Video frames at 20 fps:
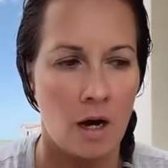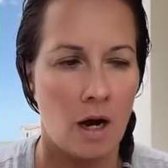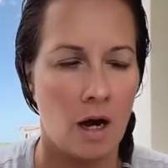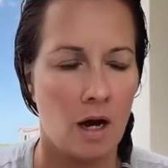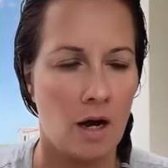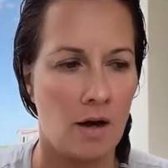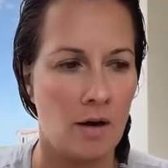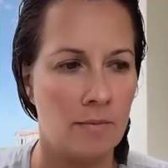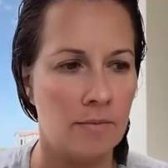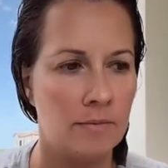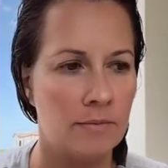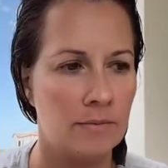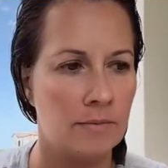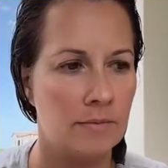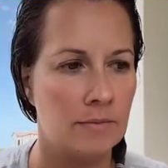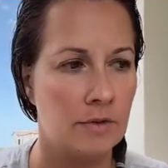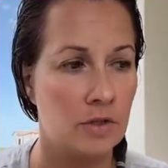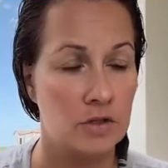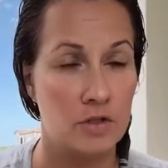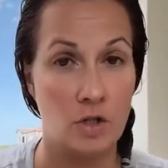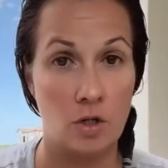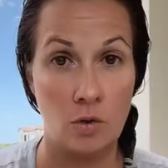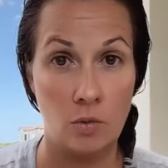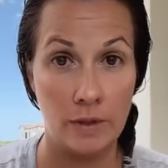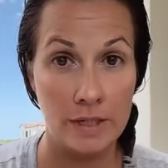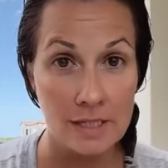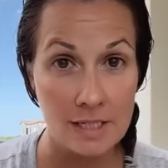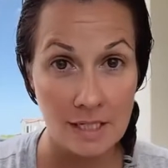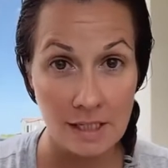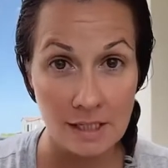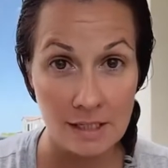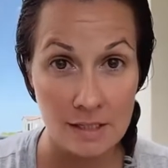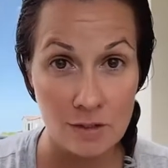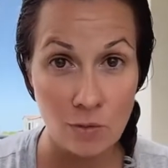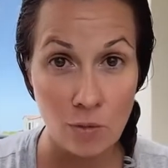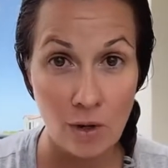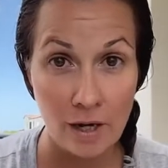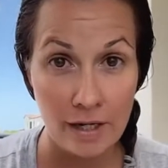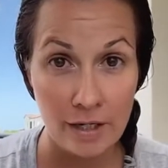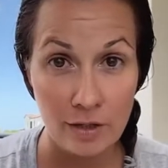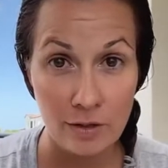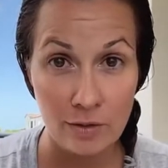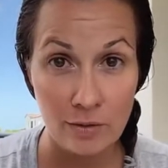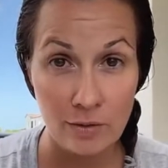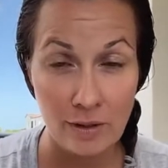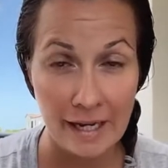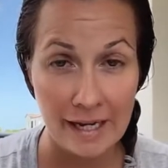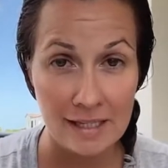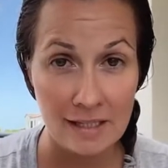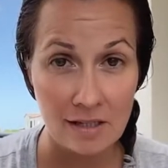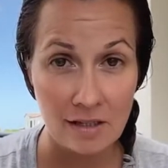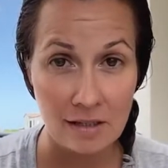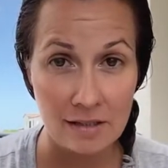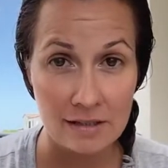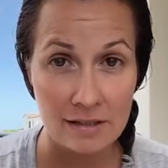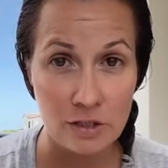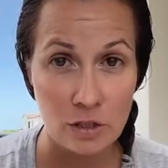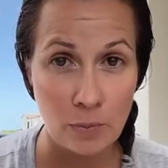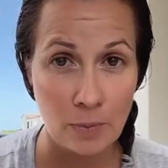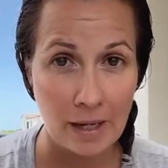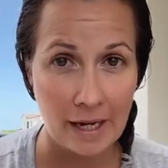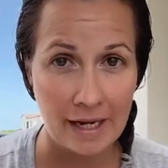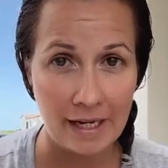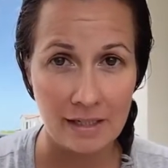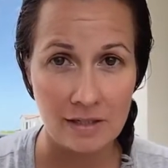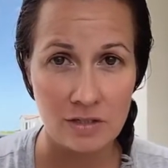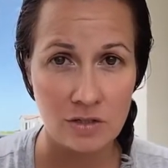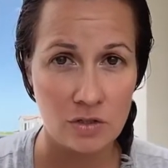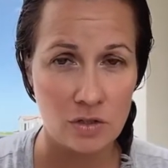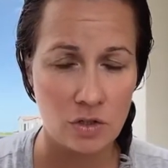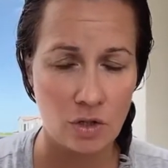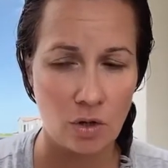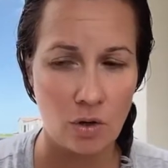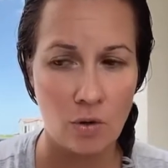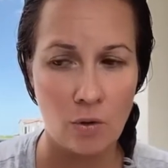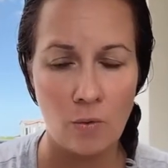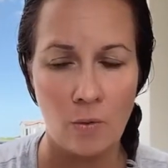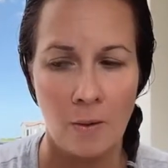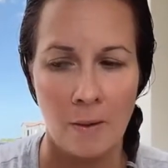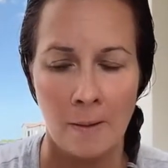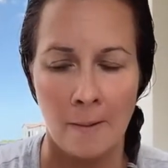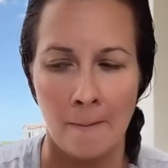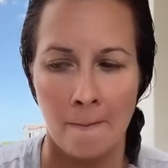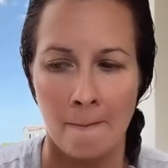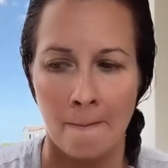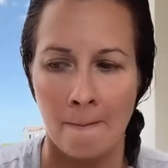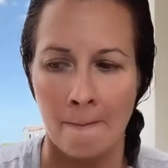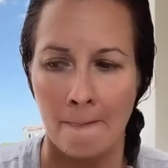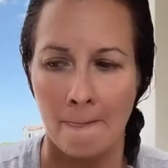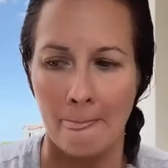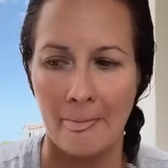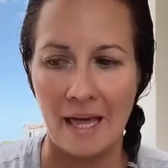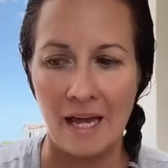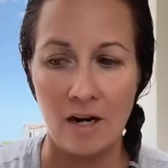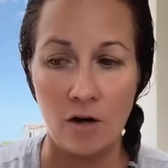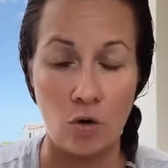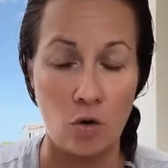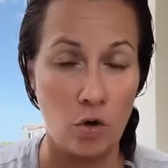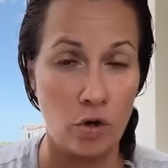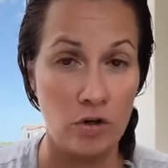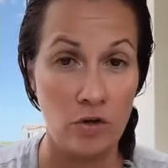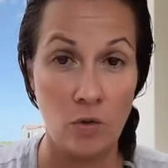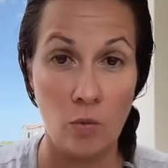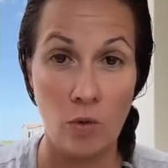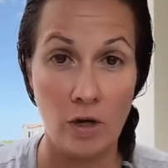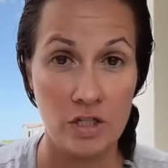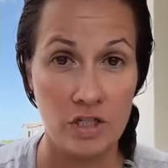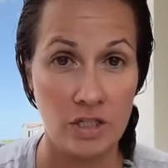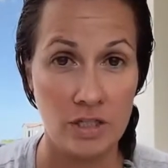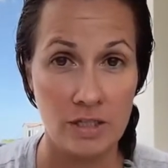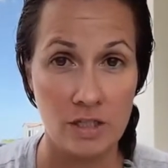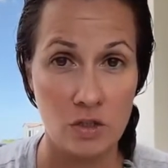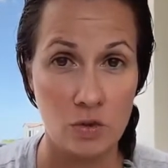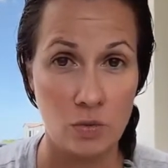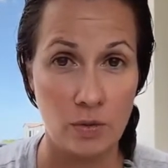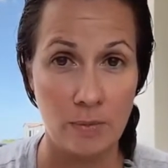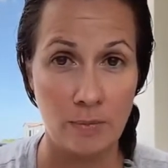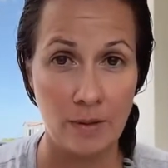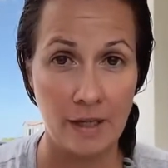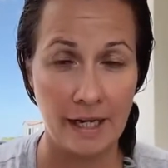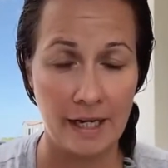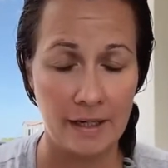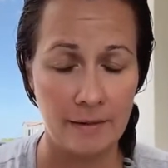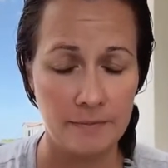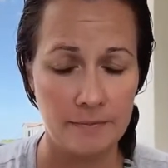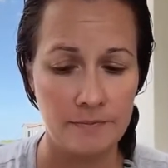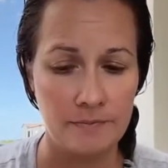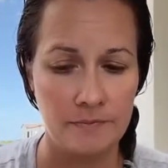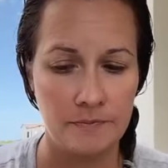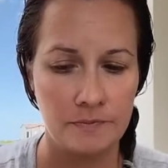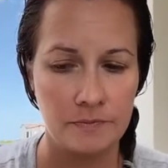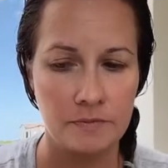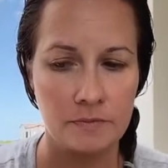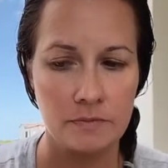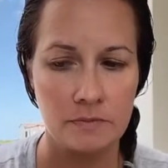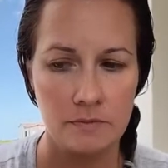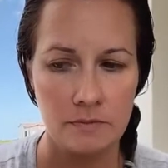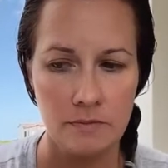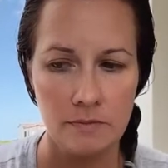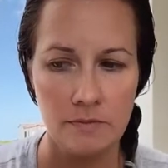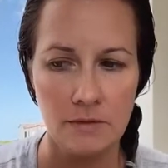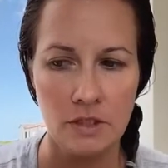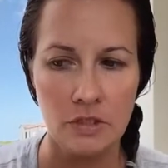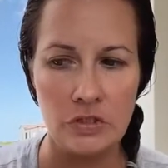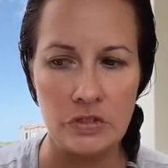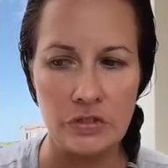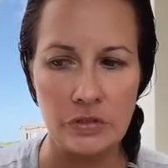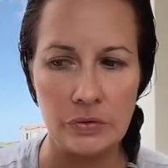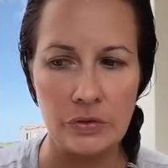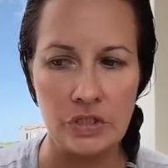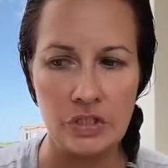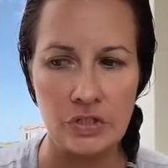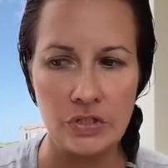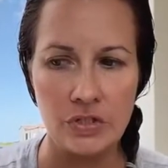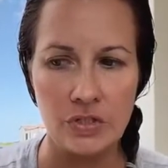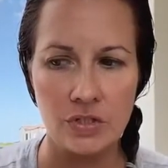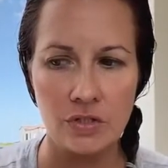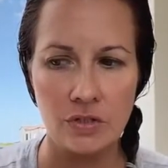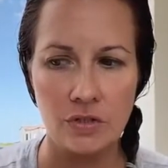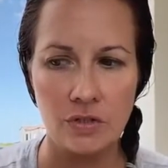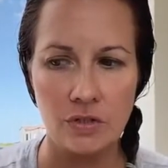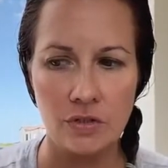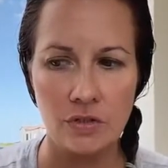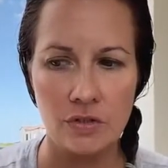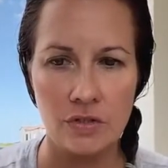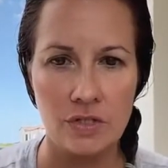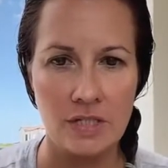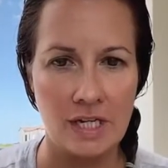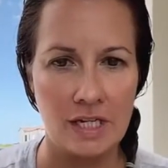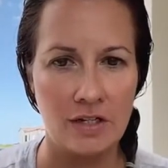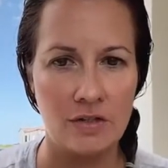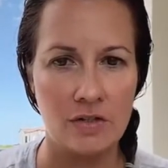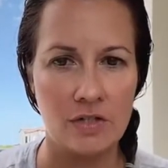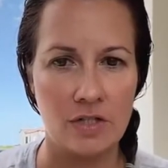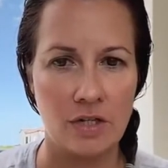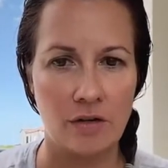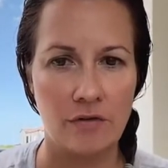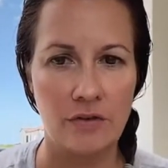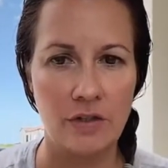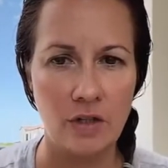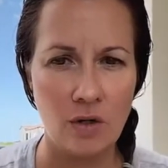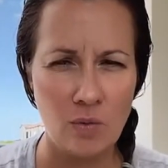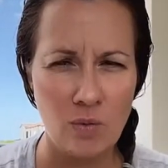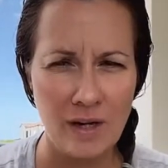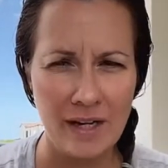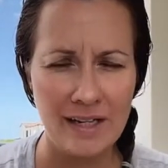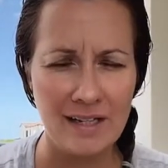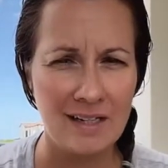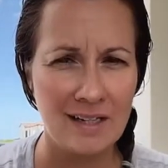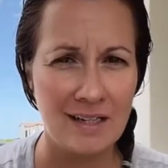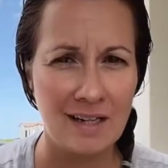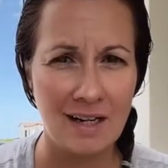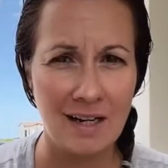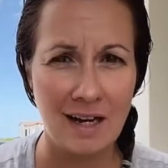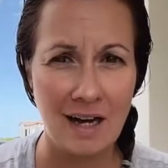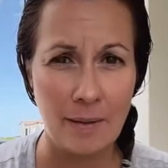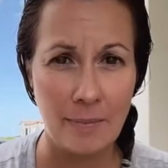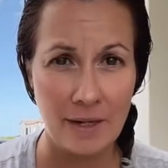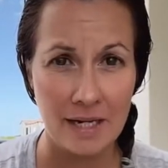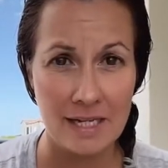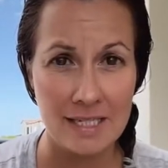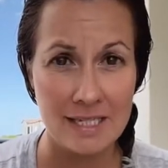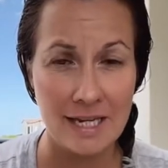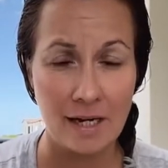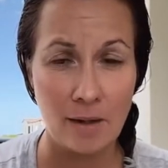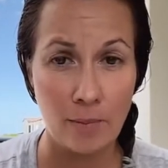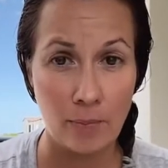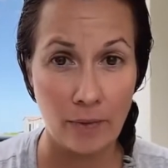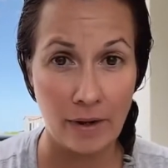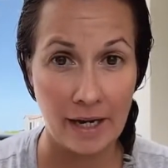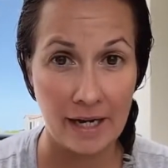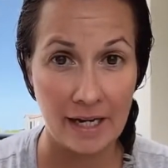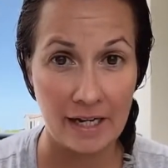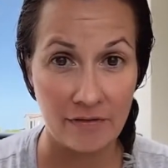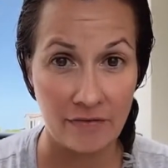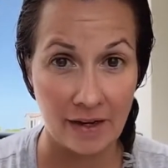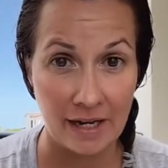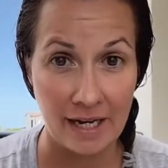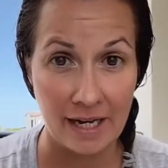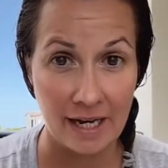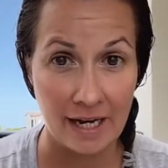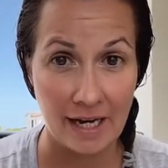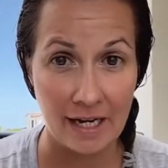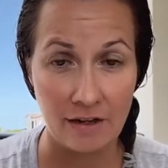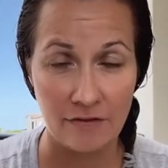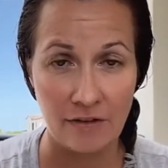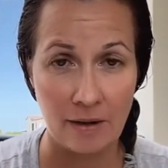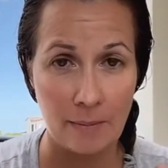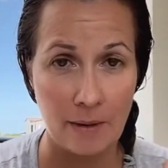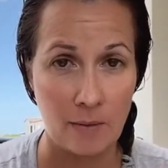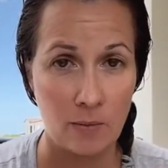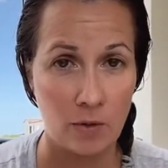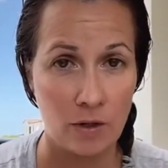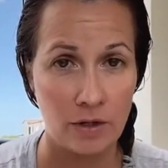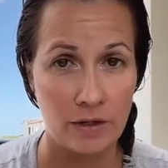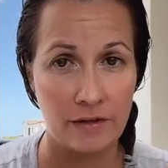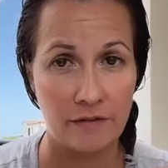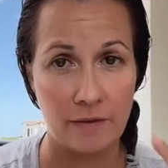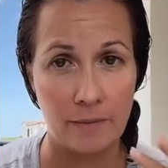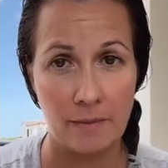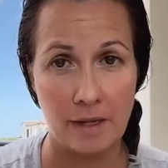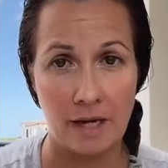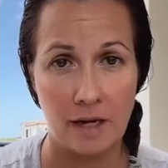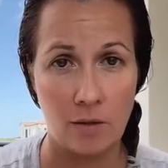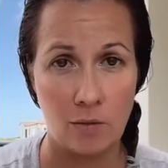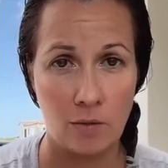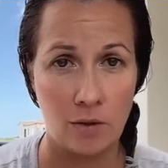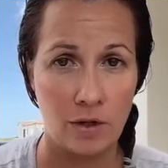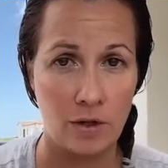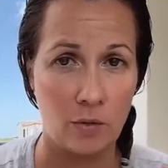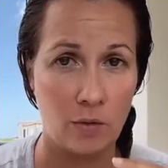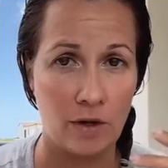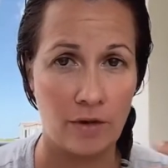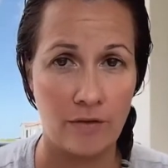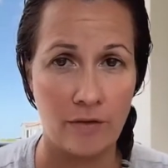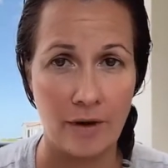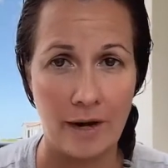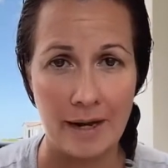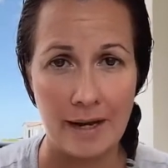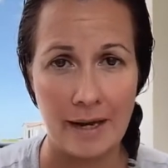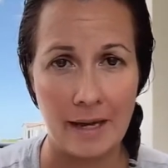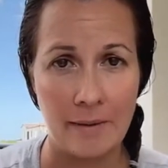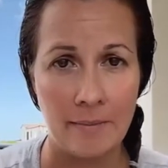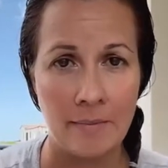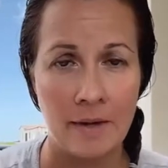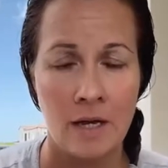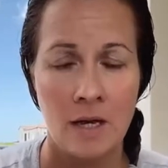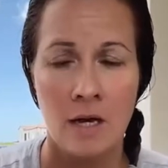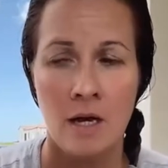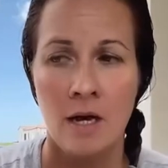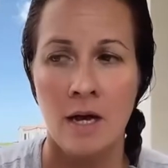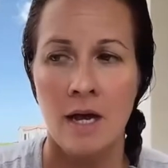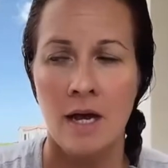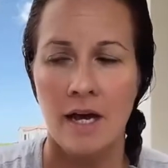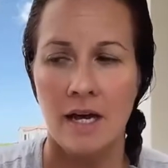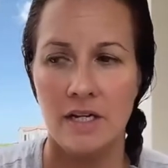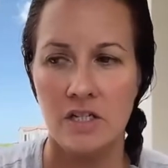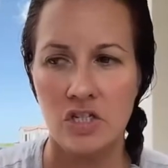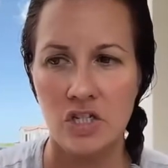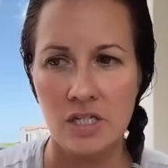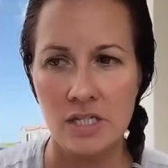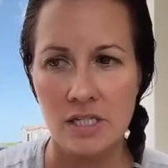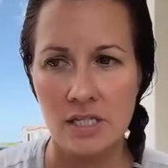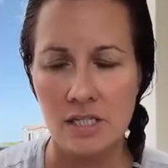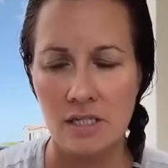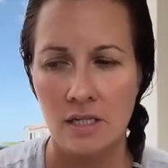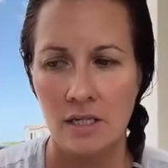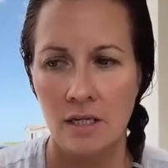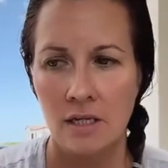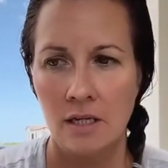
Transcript: Um, there's a coincidence why you landed on this page, so, and, or you're watching this replay. So just say to yourself, you know what? I'm going to take a break if I can, if I'm at work, if I'm not at work, wherever I am, and just